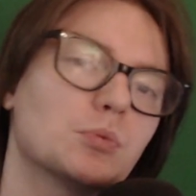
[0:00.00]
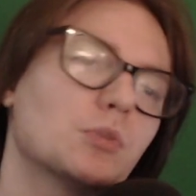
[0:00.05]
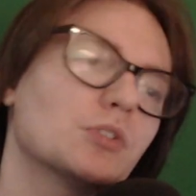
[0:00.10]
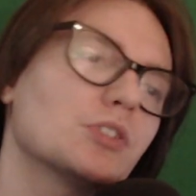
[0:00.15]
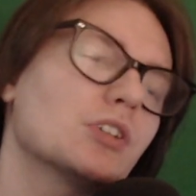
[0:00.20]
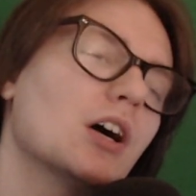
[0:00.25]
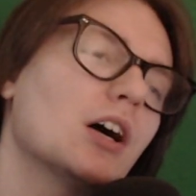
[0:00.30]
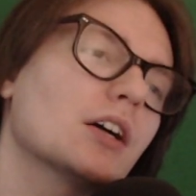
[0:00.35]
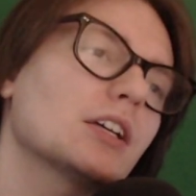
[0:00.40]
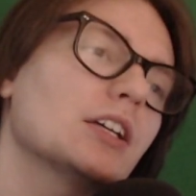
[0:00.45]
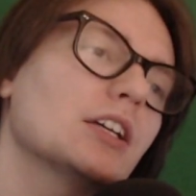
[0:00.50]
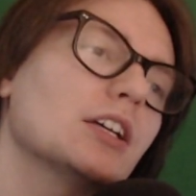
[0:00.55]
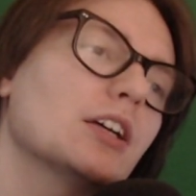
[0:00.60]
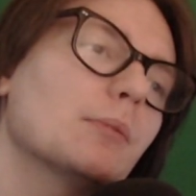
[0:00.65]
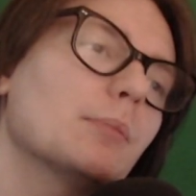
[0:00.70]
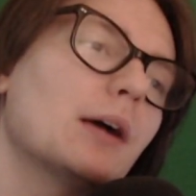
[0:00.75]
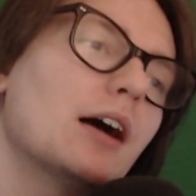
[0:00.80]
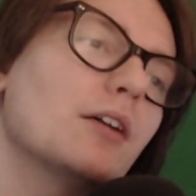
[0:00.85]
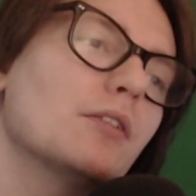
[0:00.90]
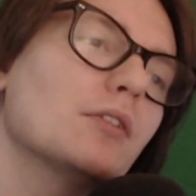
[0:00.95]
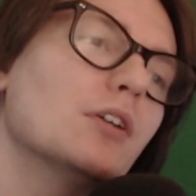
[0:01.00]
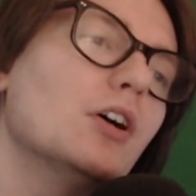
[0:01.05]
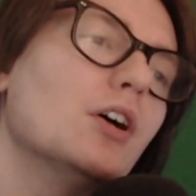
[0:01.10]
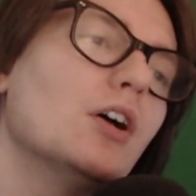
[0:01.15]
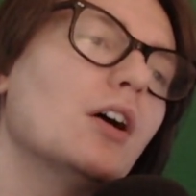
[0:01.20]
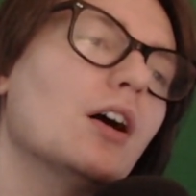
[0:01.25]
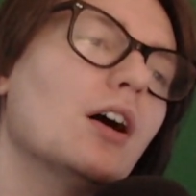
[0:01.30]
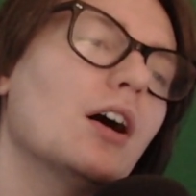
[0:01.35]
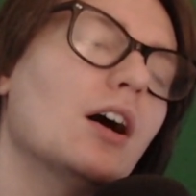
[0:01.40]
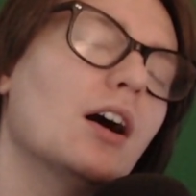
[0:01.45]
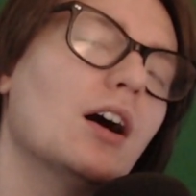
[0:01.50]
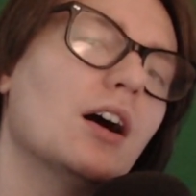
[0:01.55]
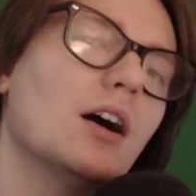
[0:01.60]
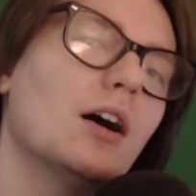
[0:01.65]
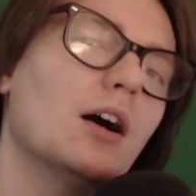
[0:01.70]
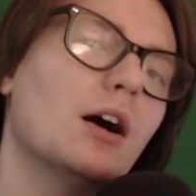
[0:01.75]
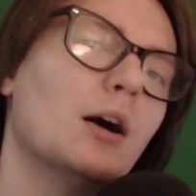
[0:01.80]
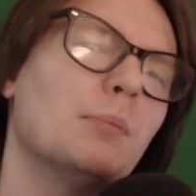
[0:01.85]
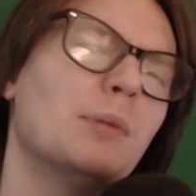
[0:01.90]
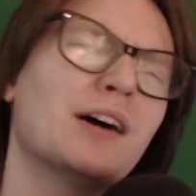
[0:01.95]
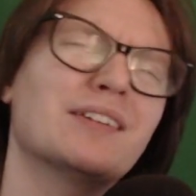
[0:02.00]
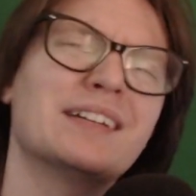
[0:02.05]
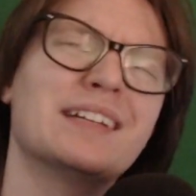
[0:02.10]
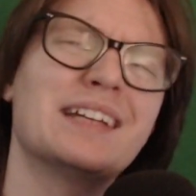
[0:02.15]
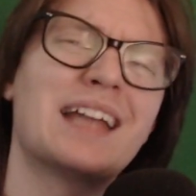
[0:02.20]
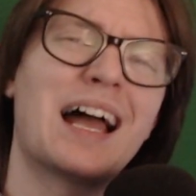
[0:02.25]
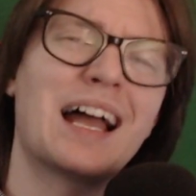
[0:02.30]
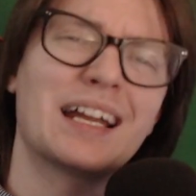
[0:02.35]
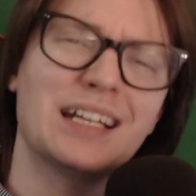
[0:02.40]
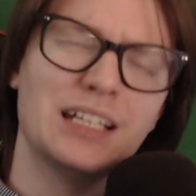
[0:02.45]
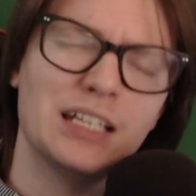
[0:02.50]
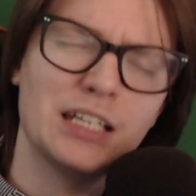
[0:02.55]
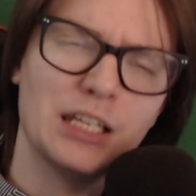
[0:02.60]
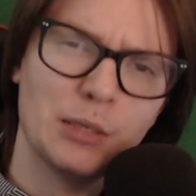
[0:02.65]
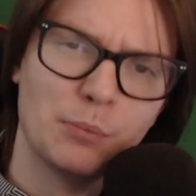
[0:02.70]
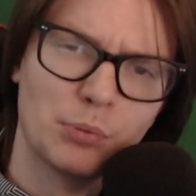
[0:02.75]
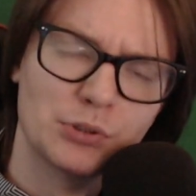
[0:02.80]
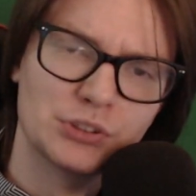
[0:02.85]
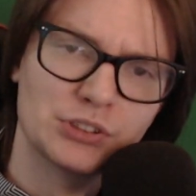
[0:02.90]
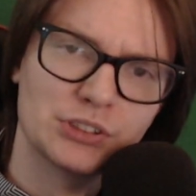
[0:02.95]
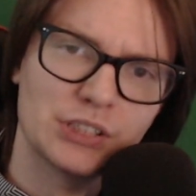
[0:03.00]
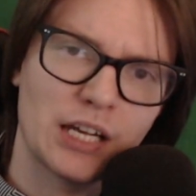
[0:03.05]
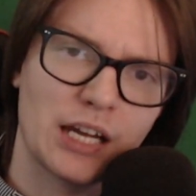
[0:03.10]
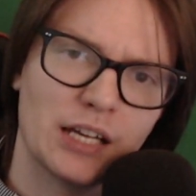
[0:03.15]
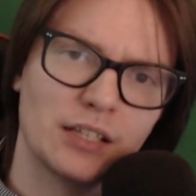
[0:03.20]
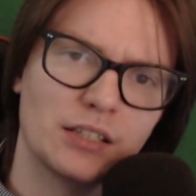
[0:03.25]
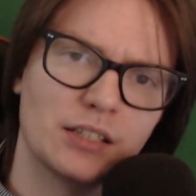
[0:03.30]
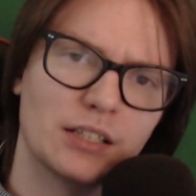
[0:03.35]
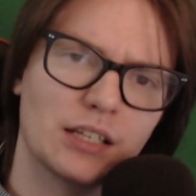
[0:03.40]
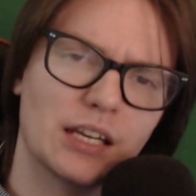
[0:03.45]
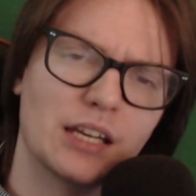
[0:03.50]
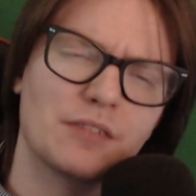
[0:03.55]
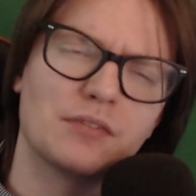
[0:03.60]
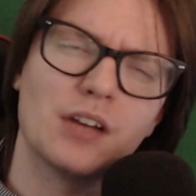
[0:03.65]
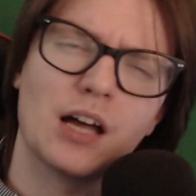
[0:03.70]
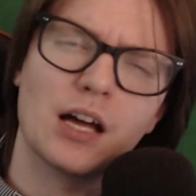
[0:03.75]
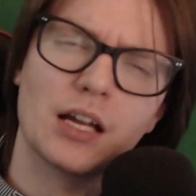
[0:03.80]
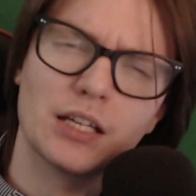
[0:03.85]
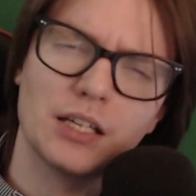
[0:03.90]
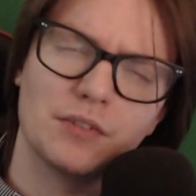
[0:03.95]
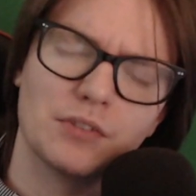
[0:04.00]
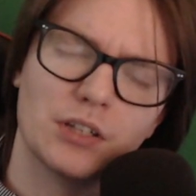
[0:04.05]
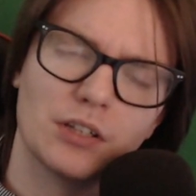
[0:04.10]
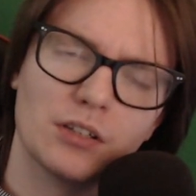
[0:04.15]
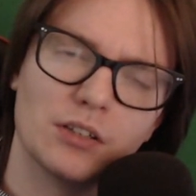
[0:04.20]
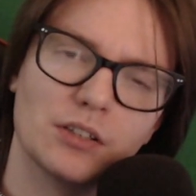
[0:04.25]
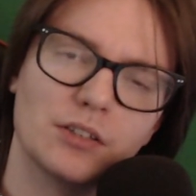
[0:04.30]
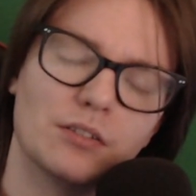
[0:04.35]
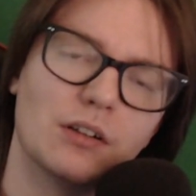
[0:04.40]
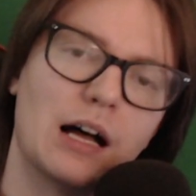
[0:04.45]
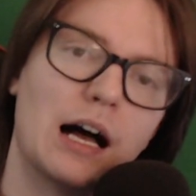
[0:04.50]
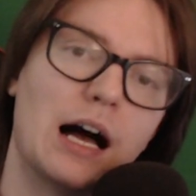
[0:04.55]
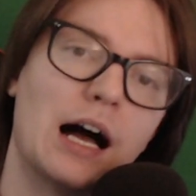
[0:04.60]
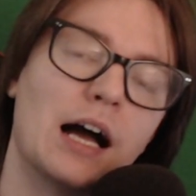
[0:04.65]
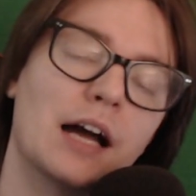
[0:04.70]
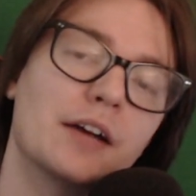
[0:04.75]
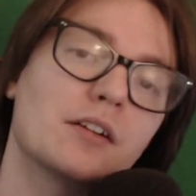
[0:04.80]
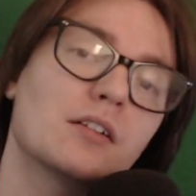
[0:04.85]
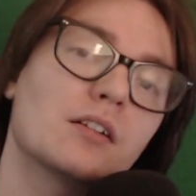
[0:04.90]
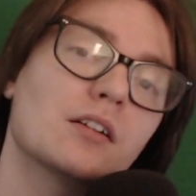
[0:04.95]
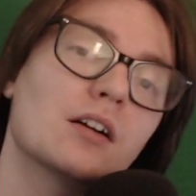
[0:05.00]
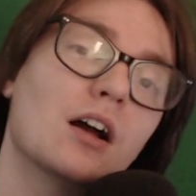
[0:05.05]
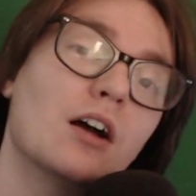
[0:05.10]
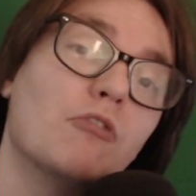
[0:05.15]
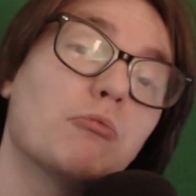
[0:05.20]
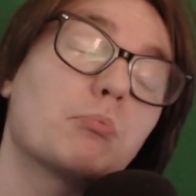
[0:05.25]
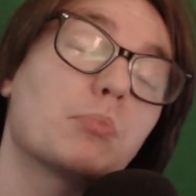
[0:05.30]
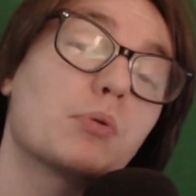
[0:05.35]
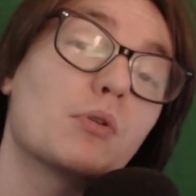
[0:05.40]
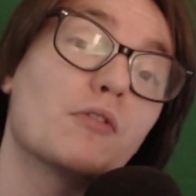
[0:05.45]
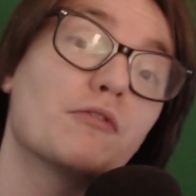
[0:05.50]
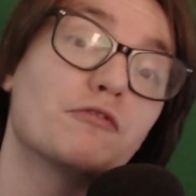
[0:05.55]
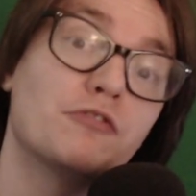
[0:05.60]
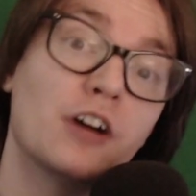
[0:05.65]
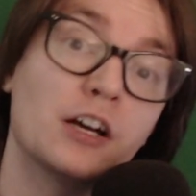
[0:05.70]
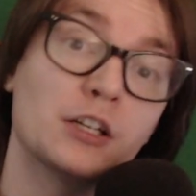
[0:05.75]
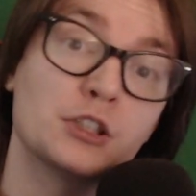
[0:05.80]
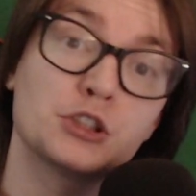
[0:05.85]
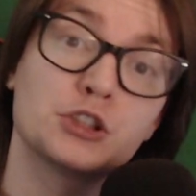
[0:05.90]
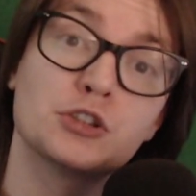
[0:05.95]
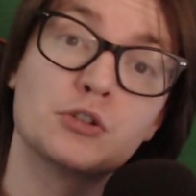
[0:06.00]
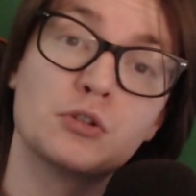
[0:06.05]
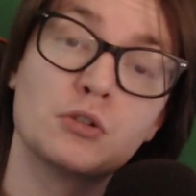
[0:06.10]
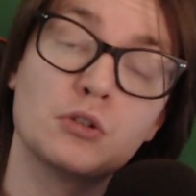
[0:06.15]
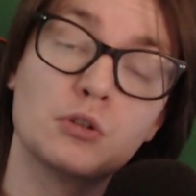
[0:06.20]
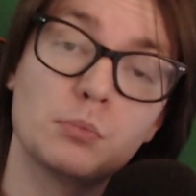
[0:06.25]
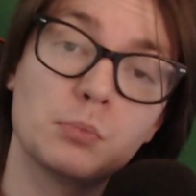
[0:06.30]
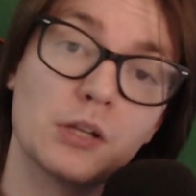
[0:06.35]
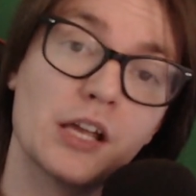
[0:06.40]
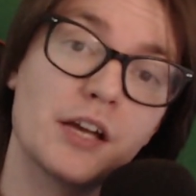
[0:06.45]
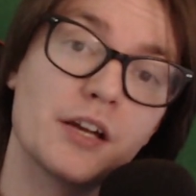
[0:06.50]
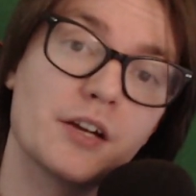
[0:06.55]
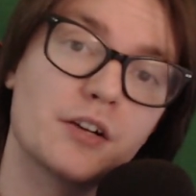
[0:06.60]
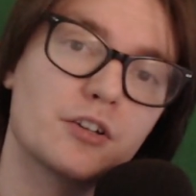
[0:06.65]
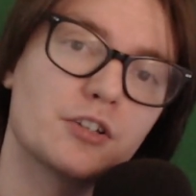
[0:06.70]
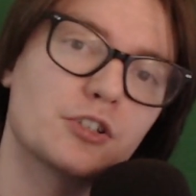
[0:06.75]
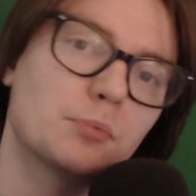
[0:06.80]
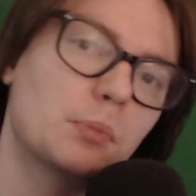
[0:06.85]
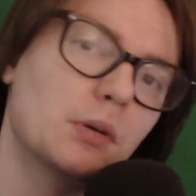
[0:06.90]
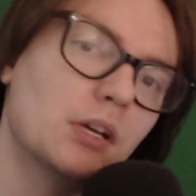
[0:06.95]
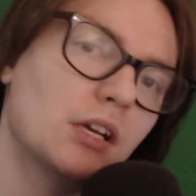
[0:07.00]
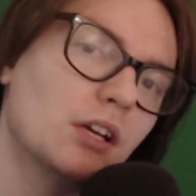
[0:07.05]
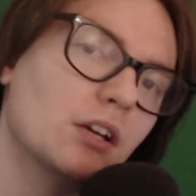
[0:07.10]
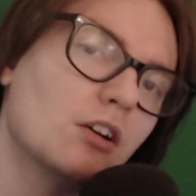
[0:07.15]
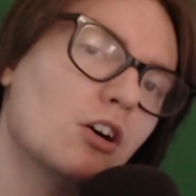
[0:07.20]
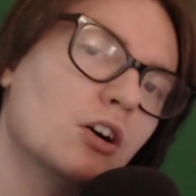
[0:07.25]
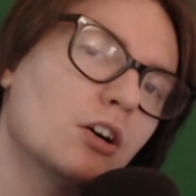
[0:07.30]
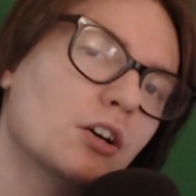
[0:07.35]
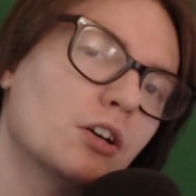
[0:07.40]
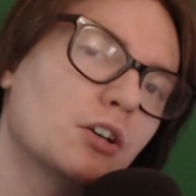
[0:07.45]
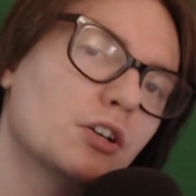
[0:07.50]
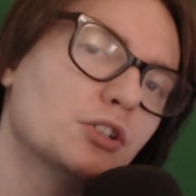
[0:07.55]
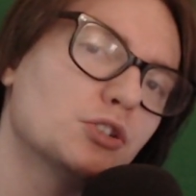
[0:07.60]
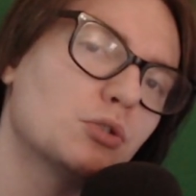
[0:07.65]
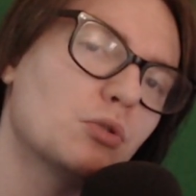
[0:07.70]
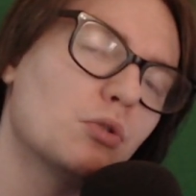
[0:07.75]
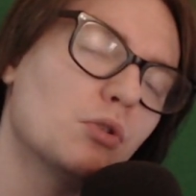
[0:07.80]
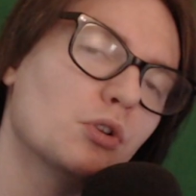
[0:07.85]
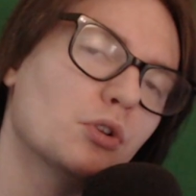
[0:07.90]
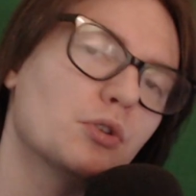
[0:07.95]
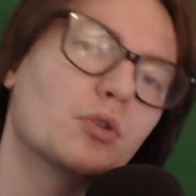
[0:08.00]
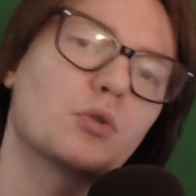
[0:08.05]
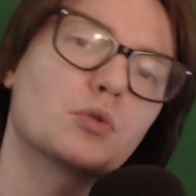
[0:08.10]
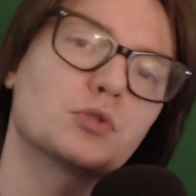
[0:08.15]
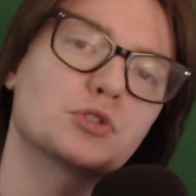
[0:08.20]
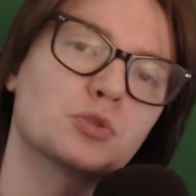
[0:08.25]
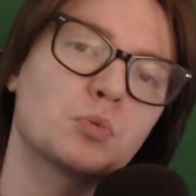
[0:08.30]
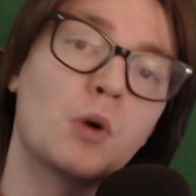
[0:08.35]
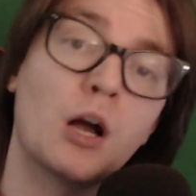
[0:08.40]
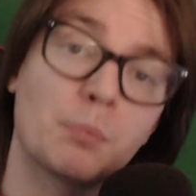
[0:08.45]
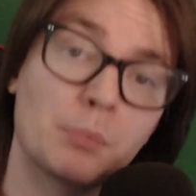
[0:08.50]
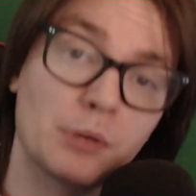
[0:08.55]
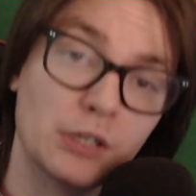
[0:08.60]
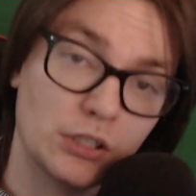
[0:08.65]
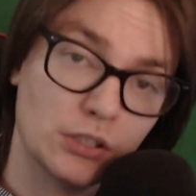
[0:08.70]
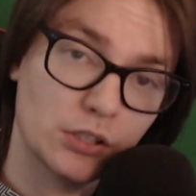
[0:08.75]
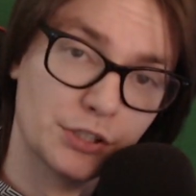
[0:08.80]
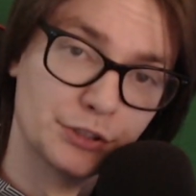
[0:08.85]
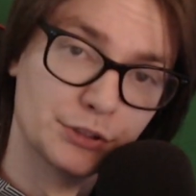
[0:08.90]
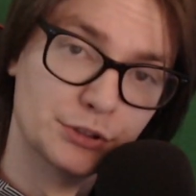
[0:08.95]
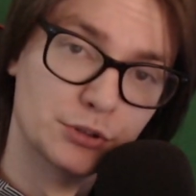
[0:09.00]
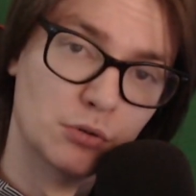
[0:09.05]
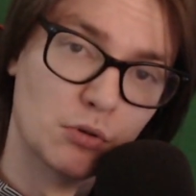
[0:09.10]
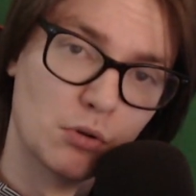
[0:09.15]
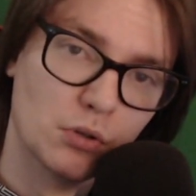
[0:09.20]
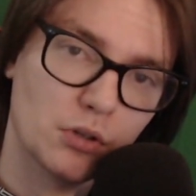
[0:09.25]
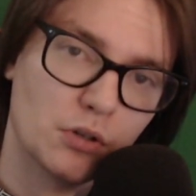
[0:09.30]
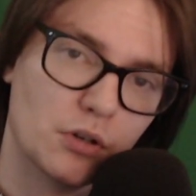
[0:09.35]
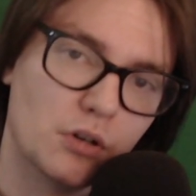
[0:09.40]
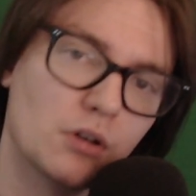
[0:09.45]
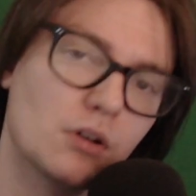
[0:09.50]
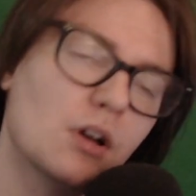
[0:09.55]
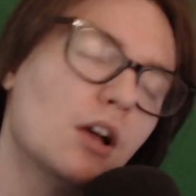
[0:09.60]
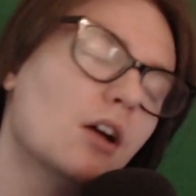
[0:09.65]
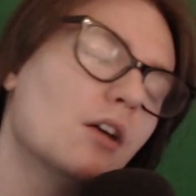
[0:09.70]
We're talking about 90%, if not even a little higher, of professional players being on controller or swapping to controller